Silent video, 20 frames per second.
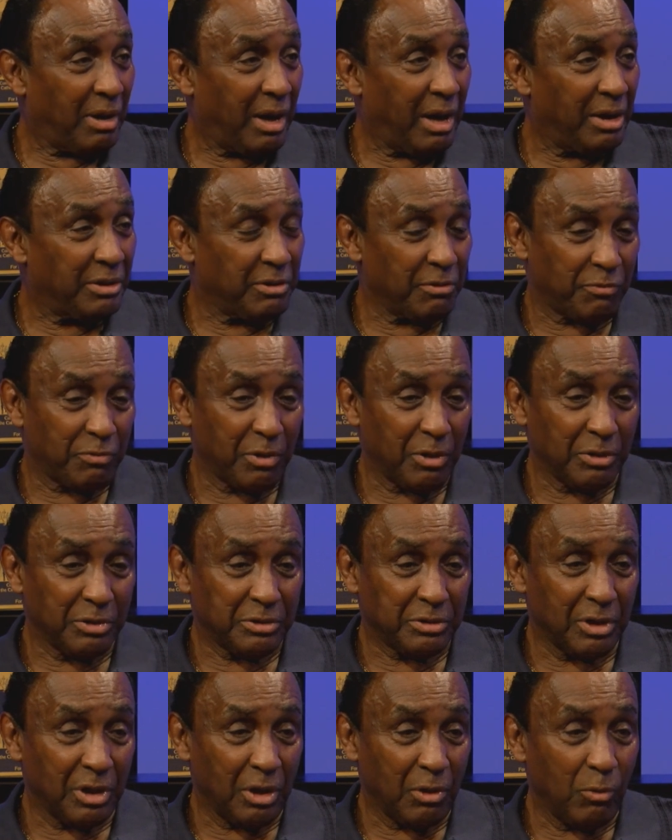I had the
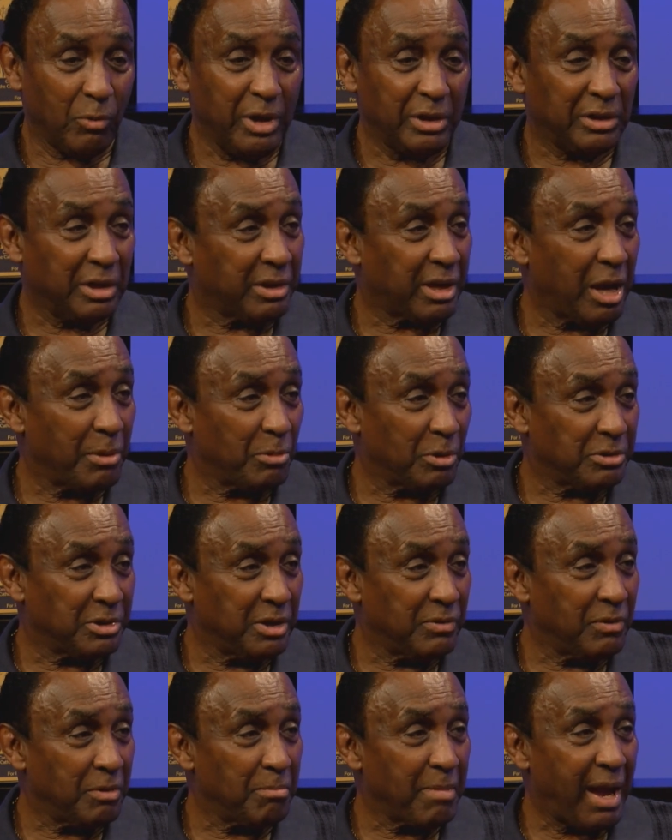first weekly cable
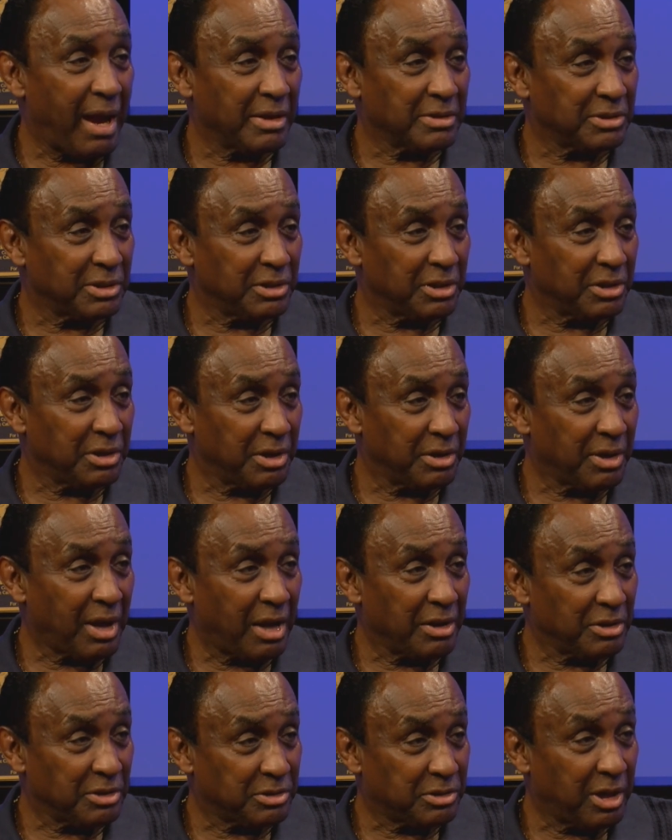TV magazine in the
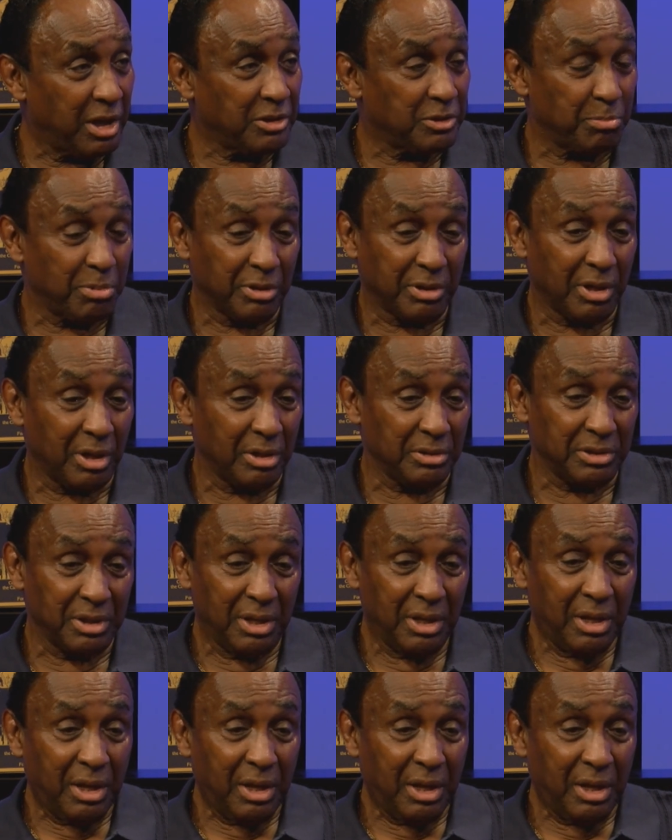United States, because